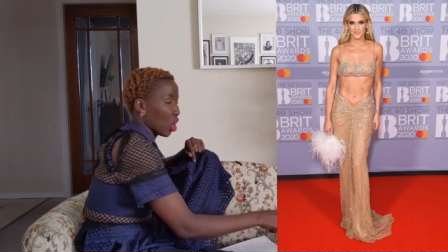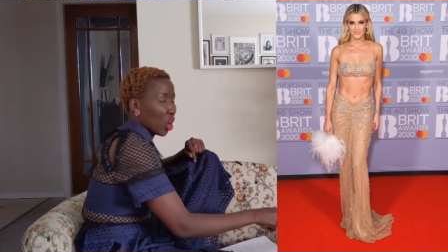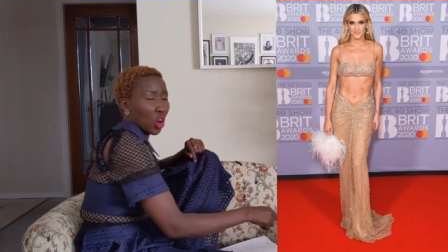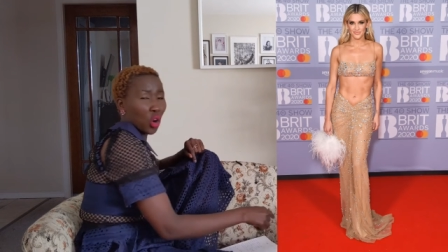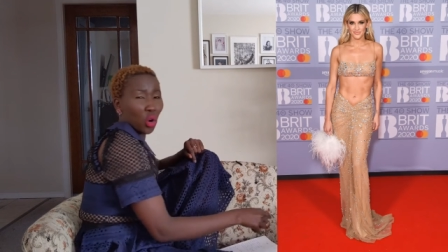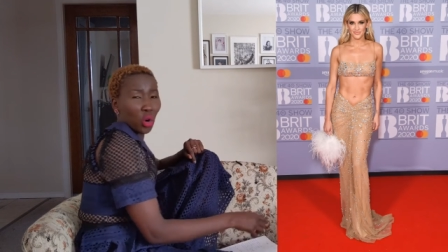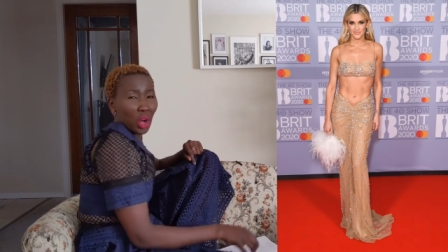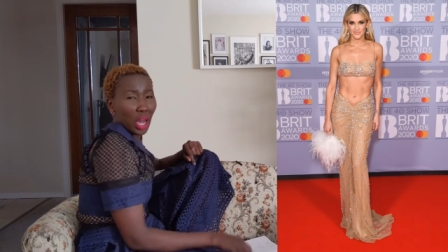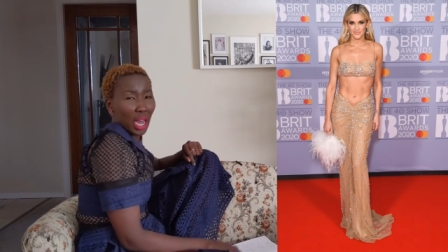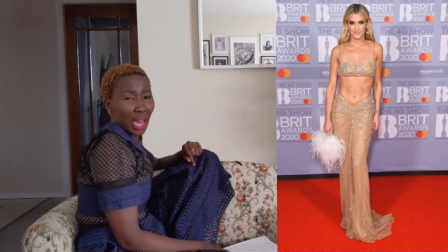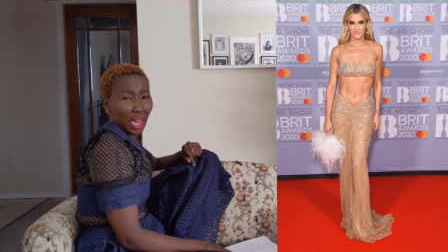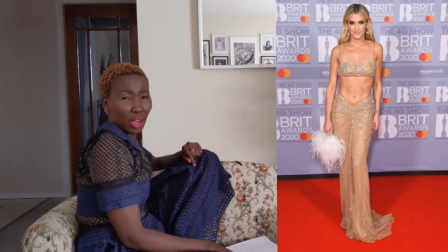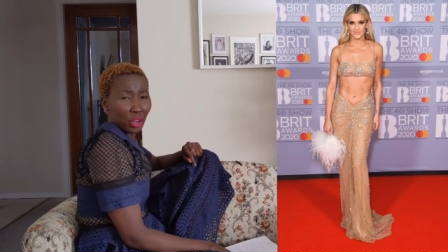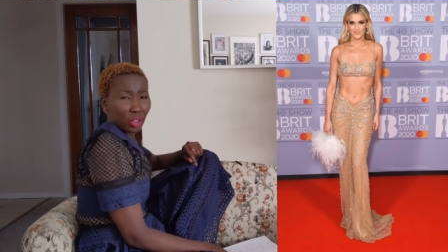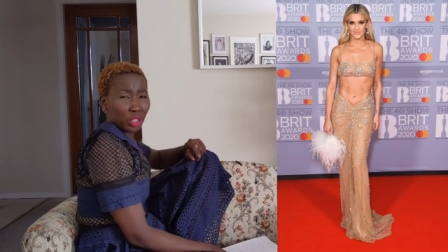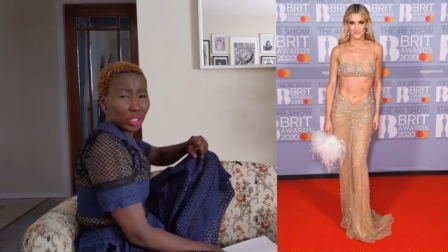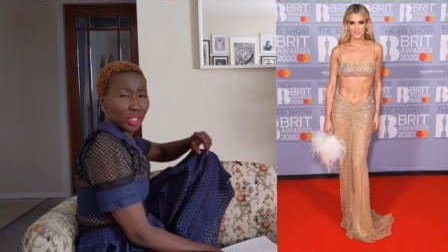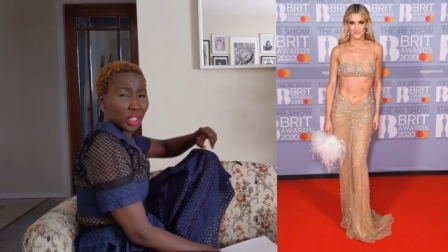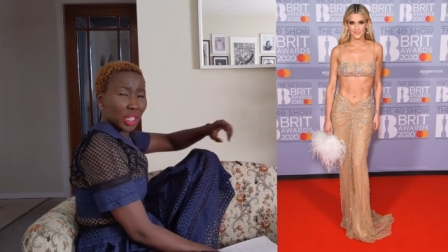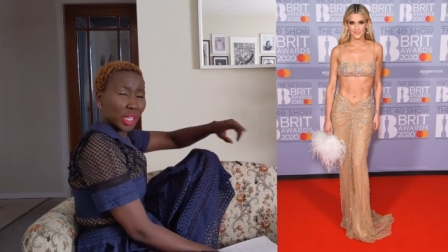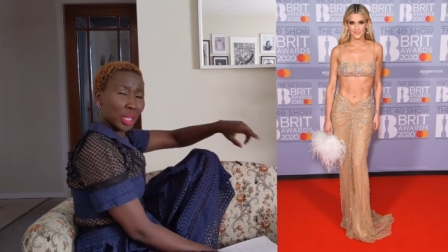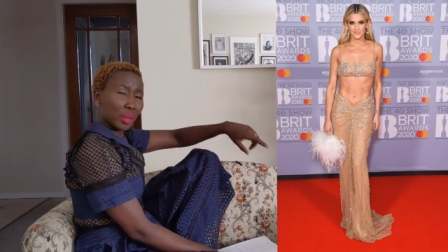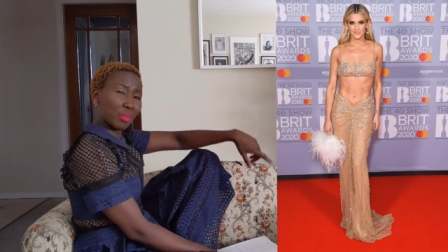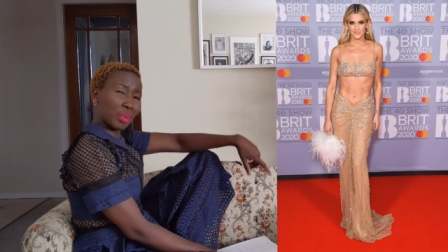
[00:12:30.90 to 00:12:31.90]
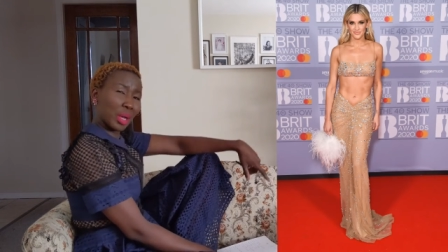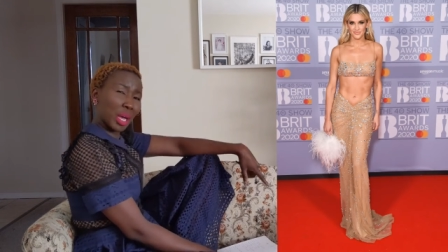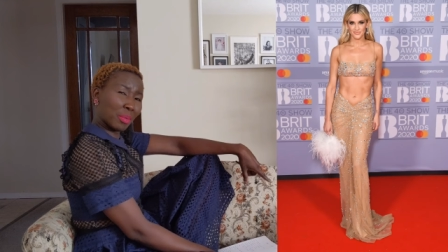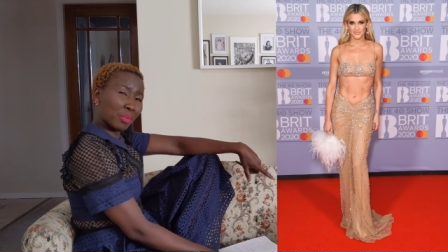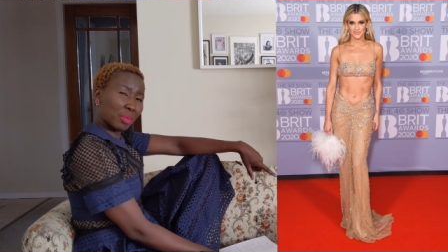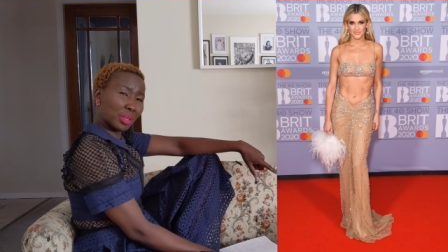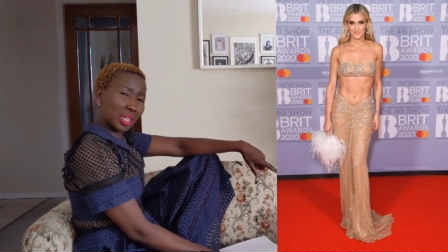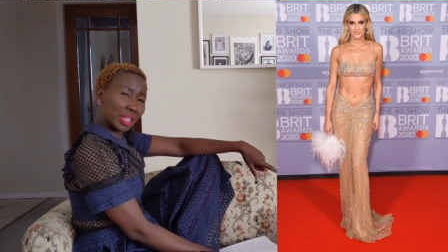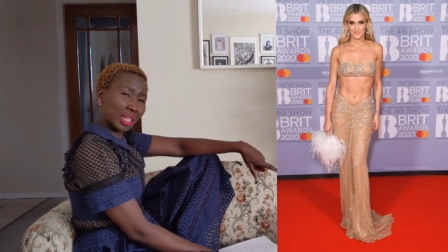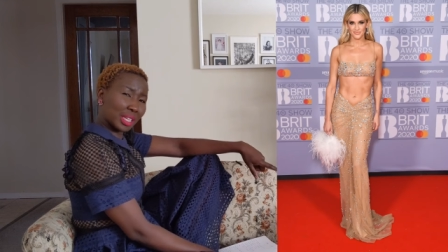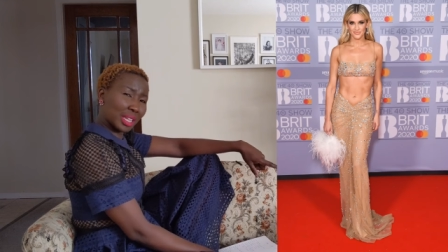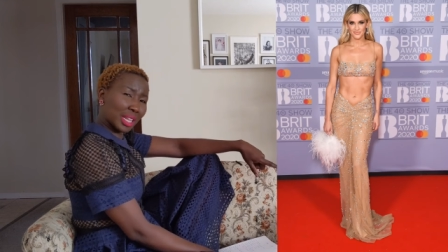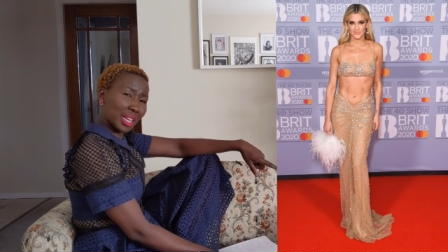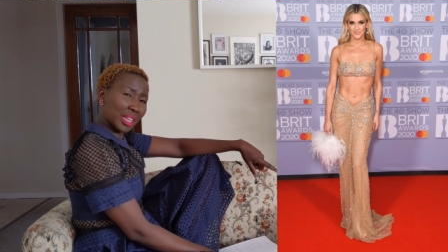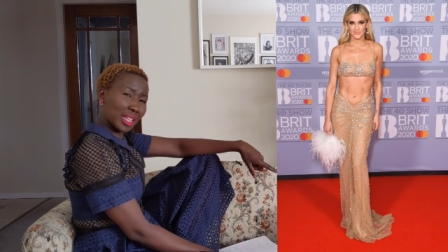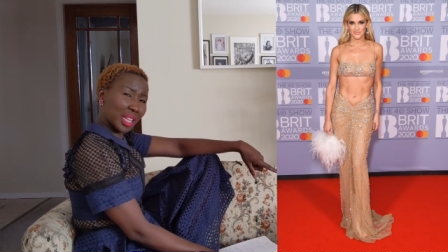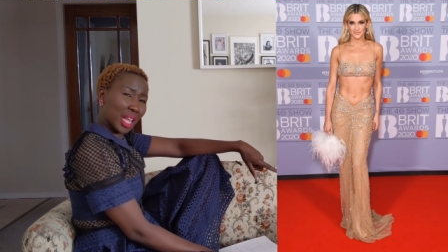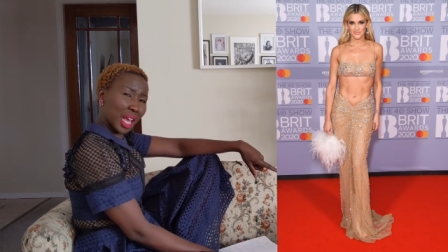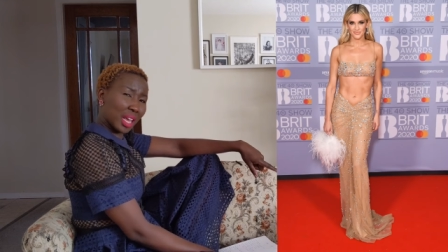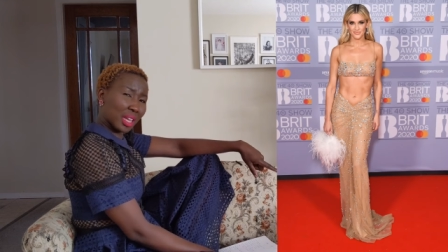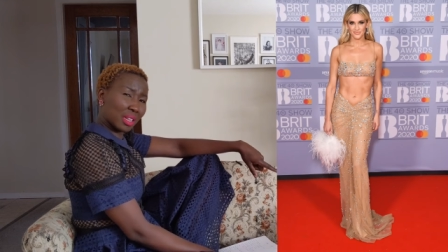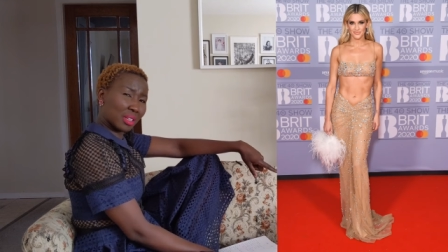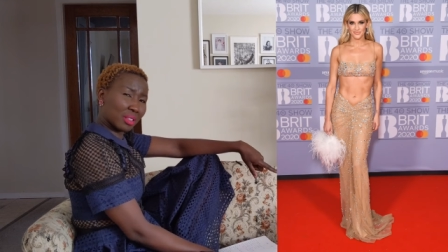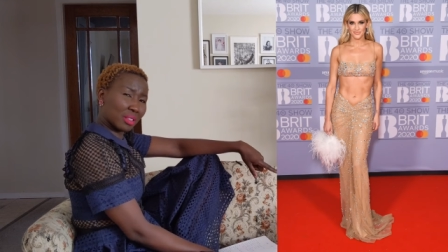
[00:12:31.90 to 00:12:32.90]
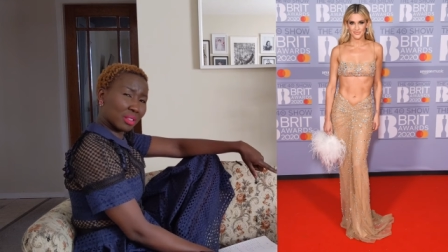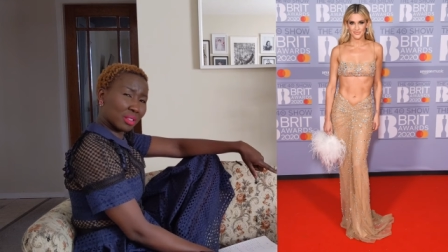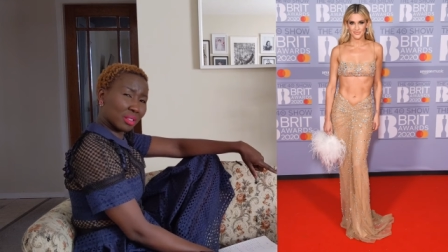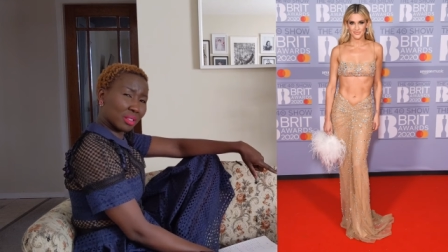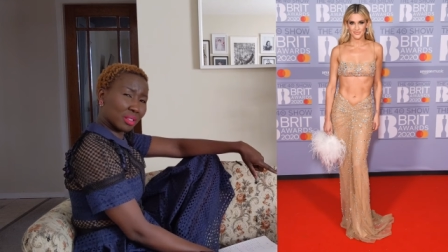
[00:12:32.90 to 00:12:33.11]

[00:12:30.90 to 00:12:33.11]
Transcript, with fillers: go out in public like that?